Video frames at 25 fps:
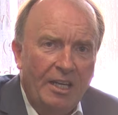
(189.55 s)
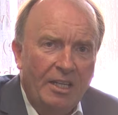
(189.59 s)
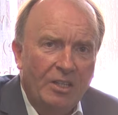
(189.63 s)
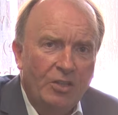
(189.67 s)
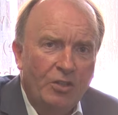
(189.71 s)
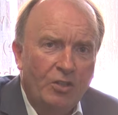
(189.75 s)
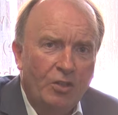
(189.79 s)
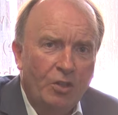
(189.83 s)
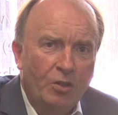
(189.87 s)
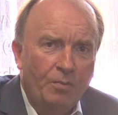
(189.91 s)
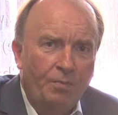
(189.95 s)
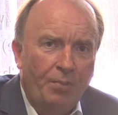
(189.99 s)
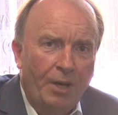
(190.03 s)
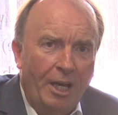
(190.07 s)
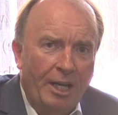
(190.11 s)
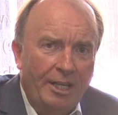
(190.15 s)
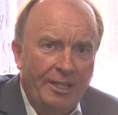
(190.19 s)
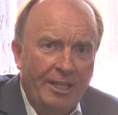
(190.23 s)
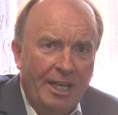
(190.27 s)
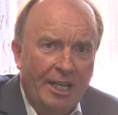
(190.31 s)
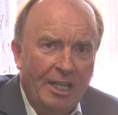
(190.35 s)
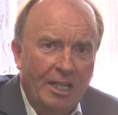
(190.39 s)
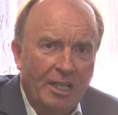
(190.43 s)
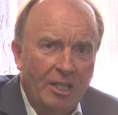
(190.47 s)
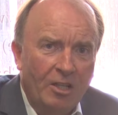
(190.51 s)
Should pay
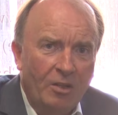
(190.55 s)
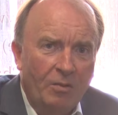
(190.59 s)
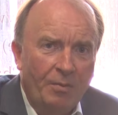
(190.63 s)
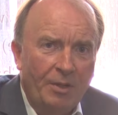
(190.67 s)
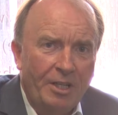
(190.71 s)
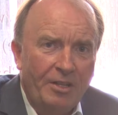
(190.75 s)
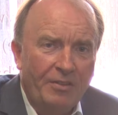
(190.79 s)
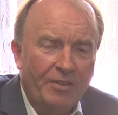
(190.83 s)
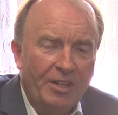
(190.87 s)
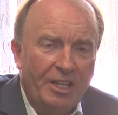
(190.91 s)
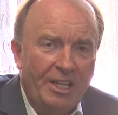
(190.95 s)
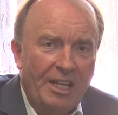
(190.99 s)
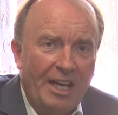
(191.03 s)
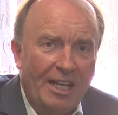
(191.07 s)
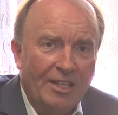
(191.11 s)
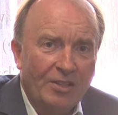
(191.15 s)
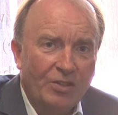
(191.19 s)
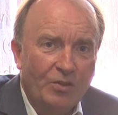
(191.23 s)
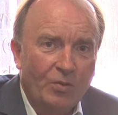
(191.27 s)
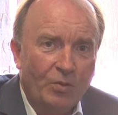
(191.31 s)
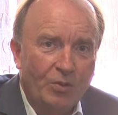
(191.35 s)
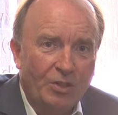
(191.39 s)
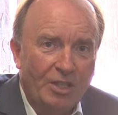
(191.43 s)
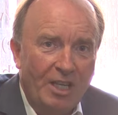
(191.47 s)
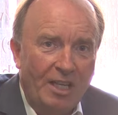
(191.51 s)
down a little bit of the
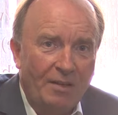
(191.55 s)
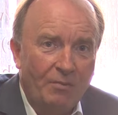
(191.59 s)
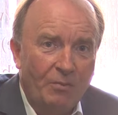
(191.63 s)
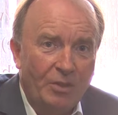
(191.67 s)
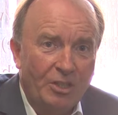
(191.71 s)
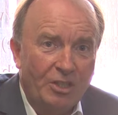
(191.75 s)
national debt,